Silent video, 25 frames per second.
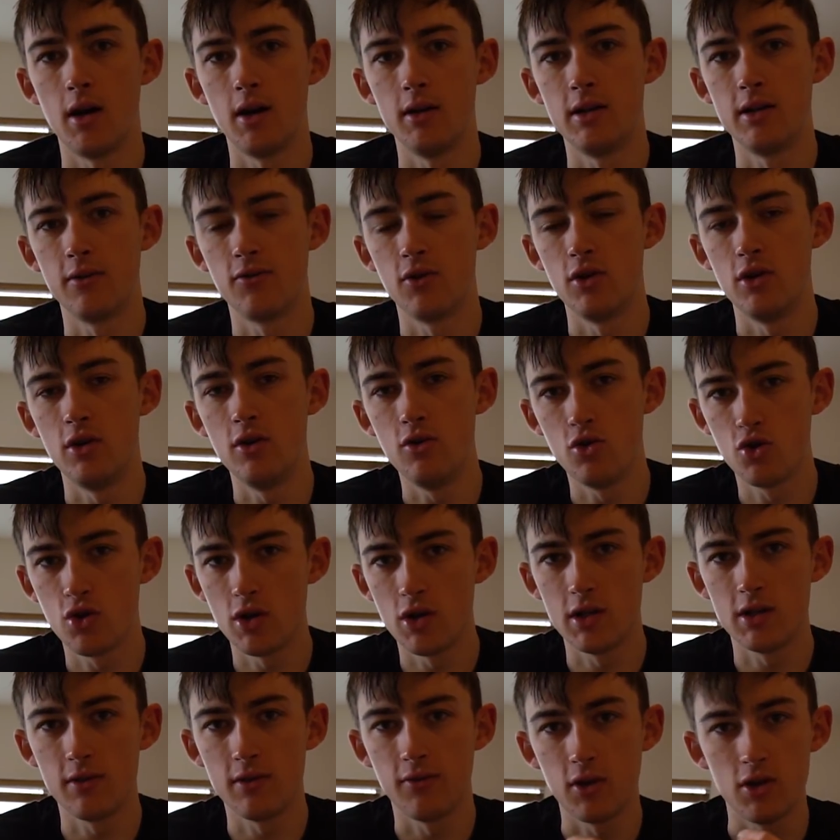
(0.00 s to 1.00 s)
different
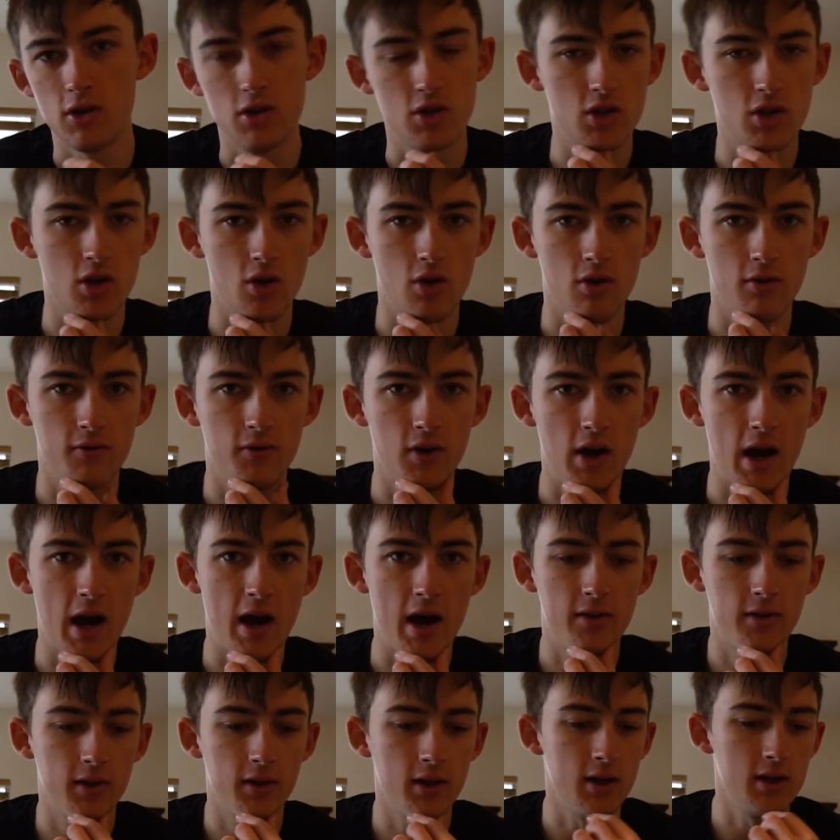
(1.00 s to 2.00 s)
nutrients of concern for
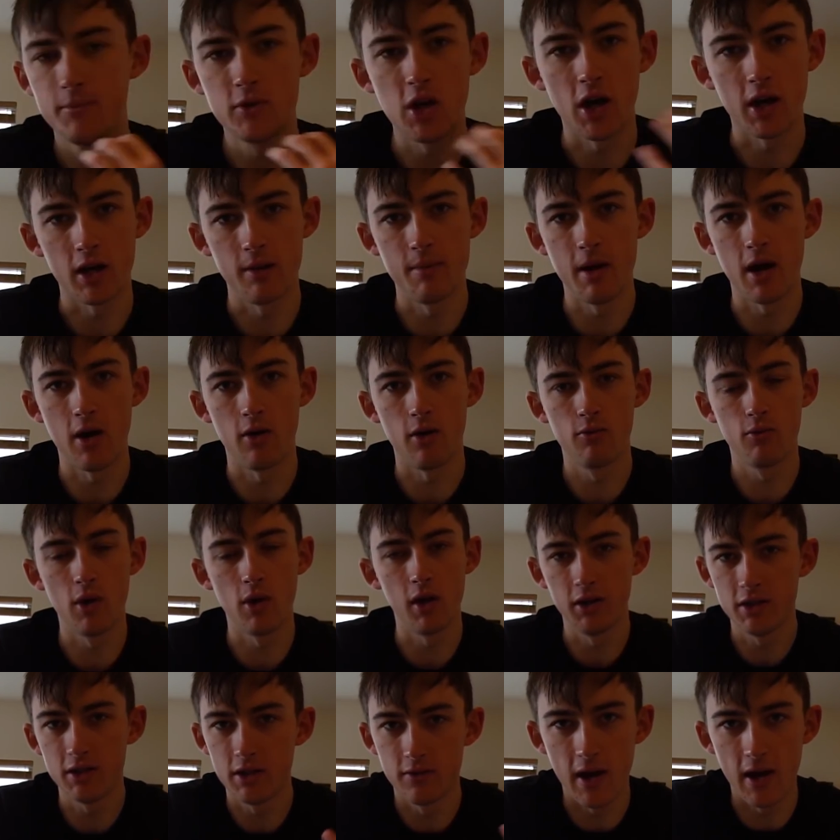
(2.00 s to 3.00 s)
athletes, talking about
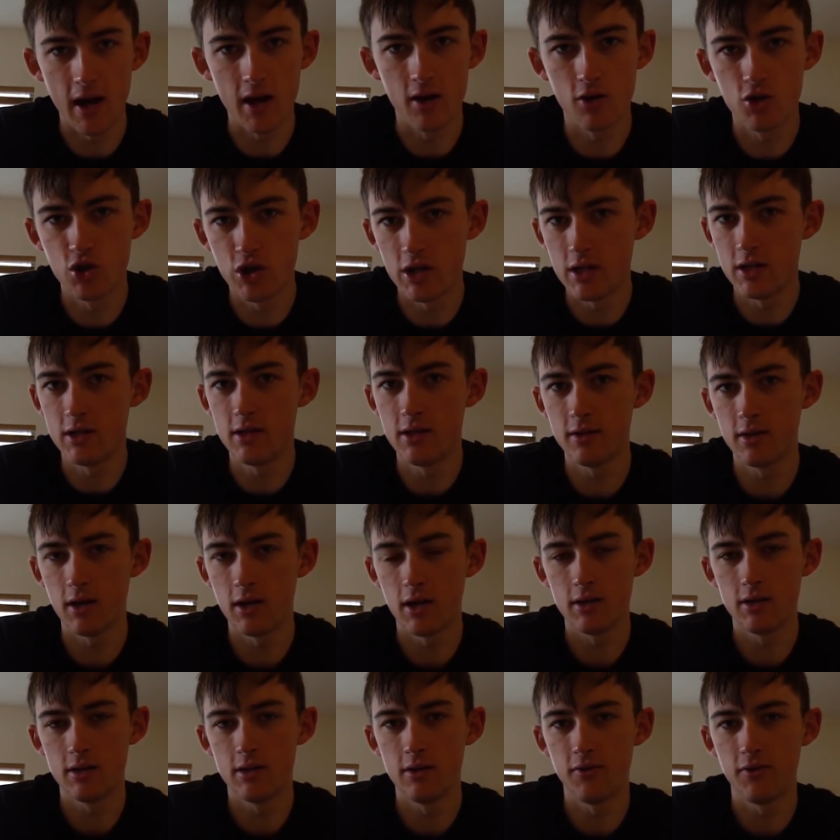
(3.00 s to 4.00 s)
relative energy
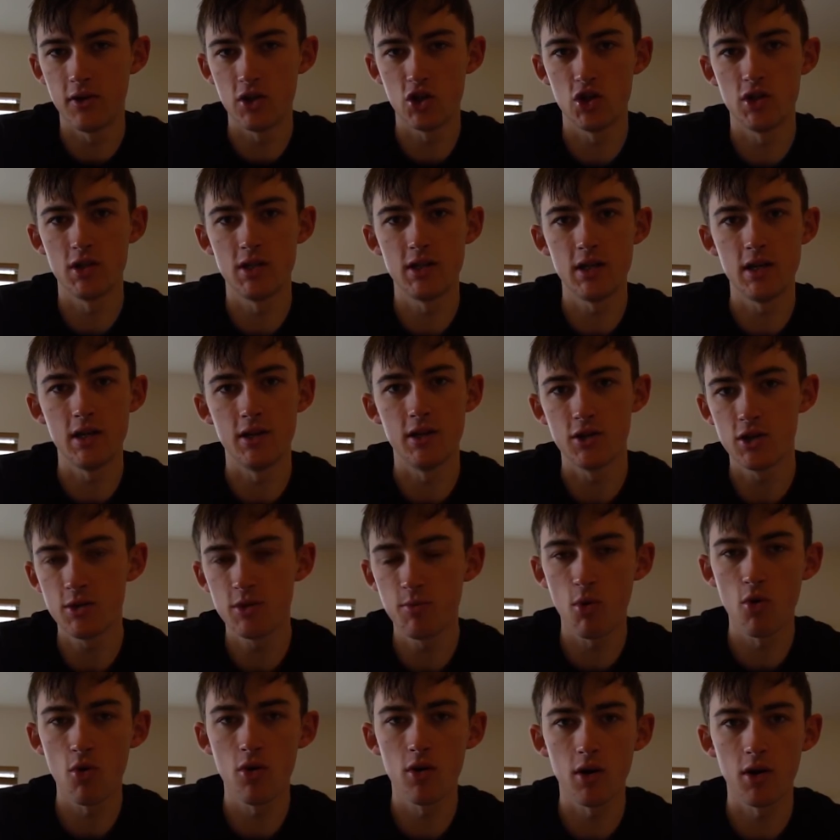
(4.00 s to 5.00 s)
deficiency in
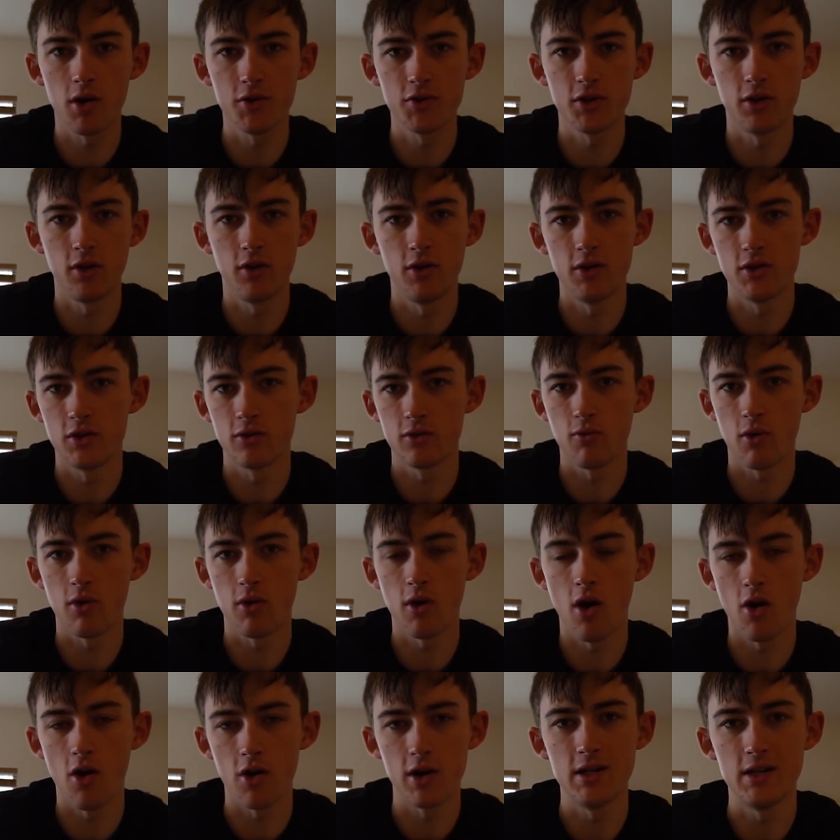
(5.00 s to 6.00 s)
sport, also known as
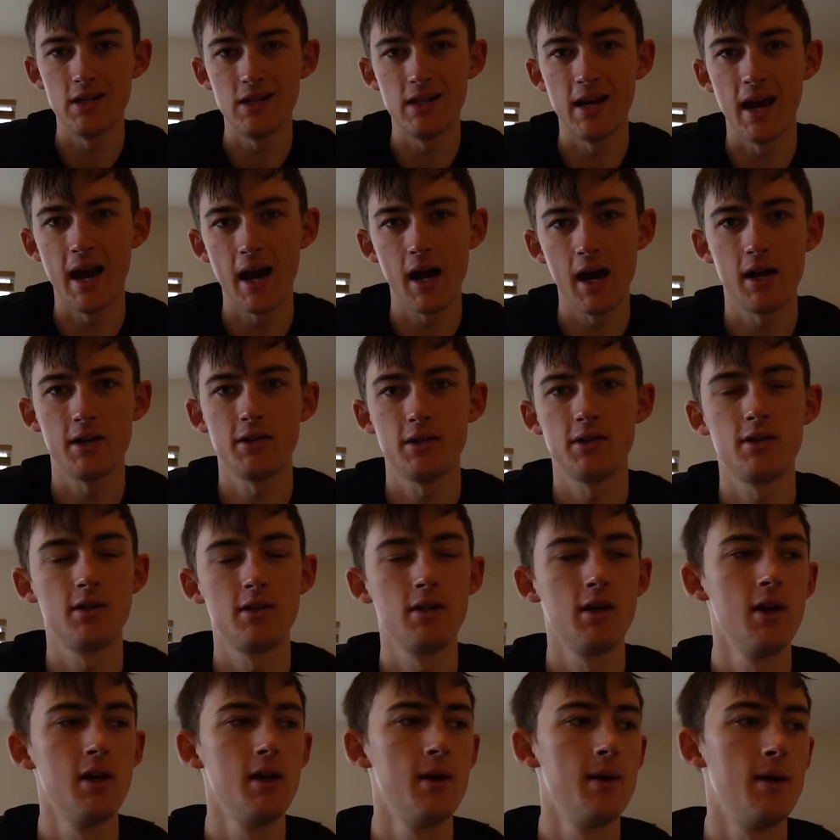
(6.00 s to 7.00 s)
REDS,
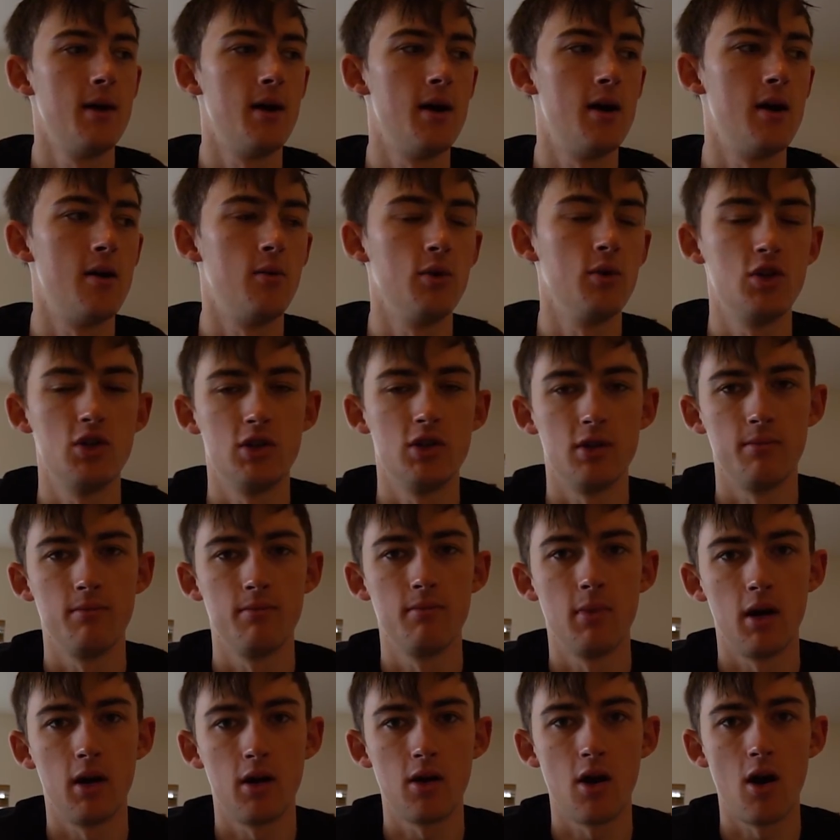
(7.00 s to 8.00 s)
which is
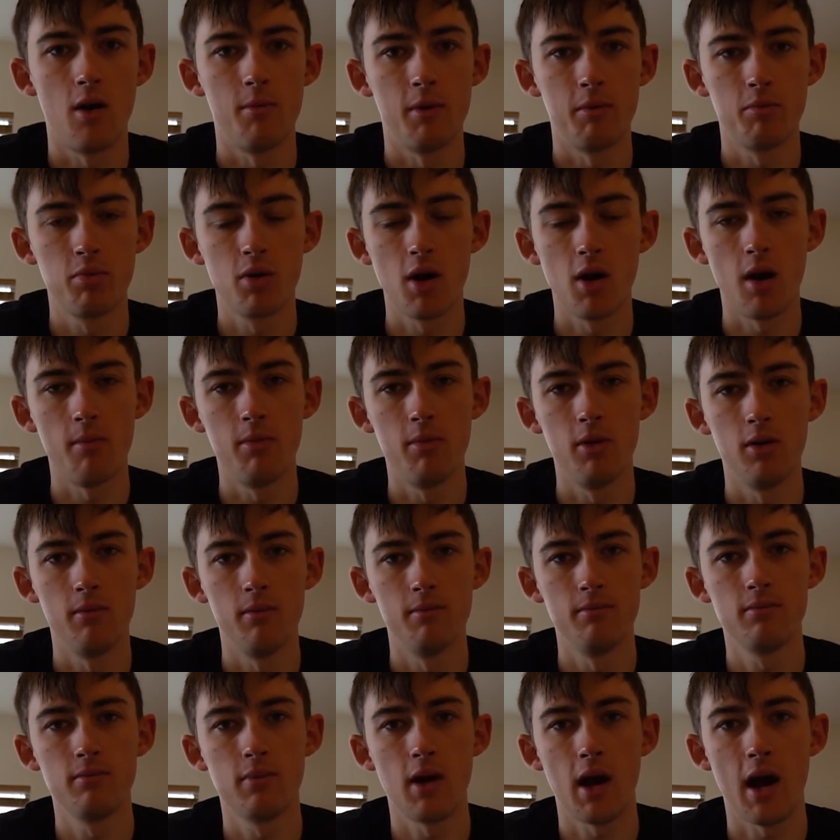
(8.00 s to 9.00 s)
a common
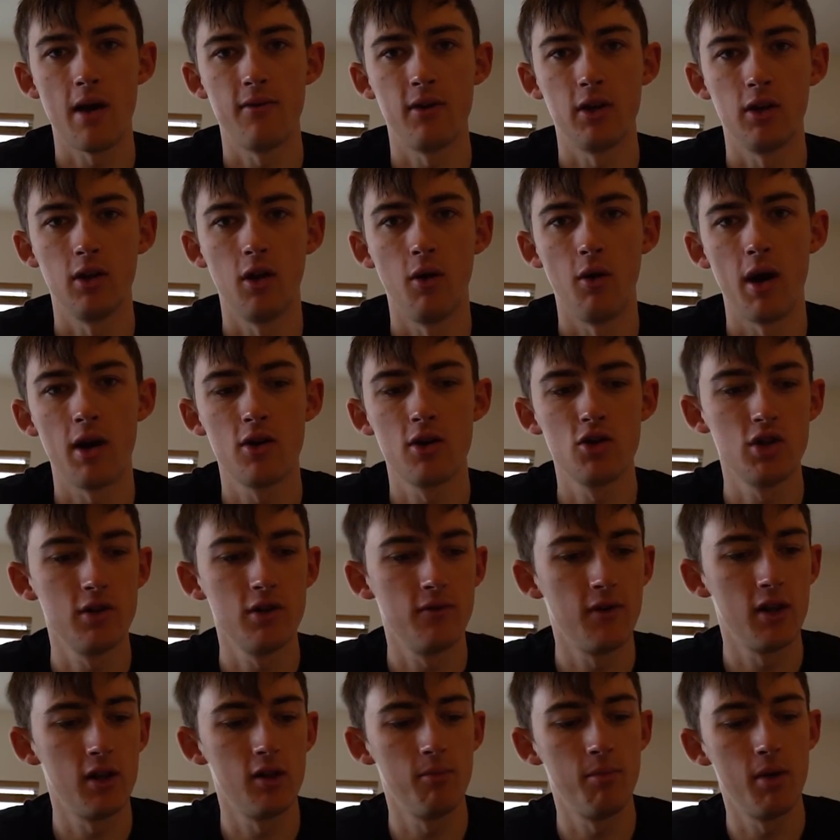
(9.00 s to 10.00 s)
problem, having low energy
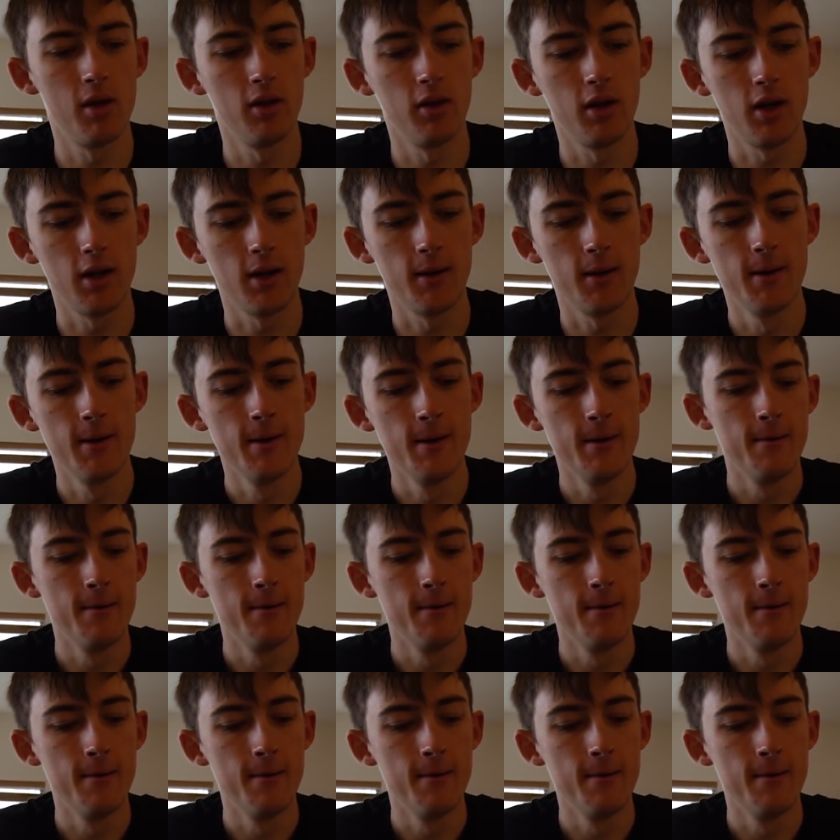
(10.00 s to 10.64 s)
availability.